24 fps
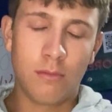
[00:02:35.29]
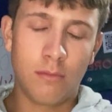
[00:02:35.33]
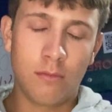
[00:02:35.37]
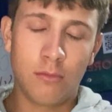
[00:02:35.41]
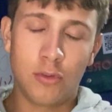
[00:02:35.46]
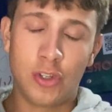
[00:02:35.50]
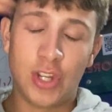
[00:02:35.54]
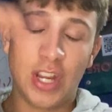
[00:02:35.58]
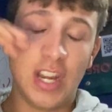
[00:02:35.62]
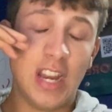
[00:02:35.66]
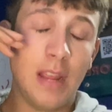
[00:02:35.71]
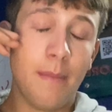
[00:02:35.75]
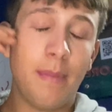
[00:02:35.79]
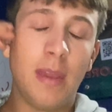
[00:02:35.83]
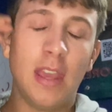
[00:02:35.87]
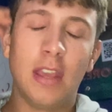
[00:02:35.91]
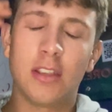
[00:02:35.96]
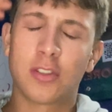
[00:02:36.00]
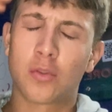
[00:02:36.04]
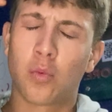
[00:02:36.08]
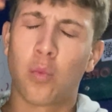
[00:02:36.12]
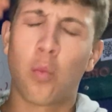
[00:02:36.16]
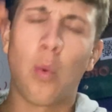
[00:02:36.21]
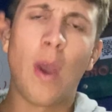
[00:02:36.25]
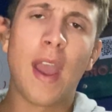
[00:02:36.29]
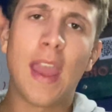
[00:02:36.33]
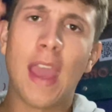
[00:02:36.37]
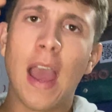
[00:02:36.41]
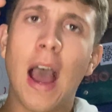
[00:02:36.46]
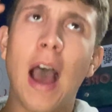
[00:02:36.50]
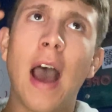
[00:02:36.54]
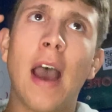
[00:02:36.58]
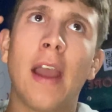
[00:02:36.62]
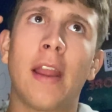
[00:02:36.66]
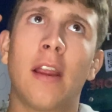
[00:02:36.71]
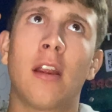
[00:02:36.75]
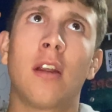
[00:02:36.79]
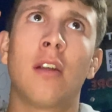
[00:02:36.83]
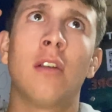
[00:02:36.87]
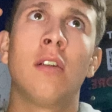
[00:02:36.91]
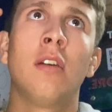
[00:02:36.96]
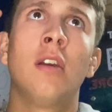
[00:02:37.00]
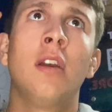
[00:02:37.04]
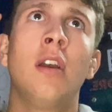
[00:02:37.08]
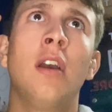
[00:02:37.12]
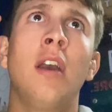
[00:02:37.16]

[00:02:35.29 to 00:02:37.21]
GDP is way higher,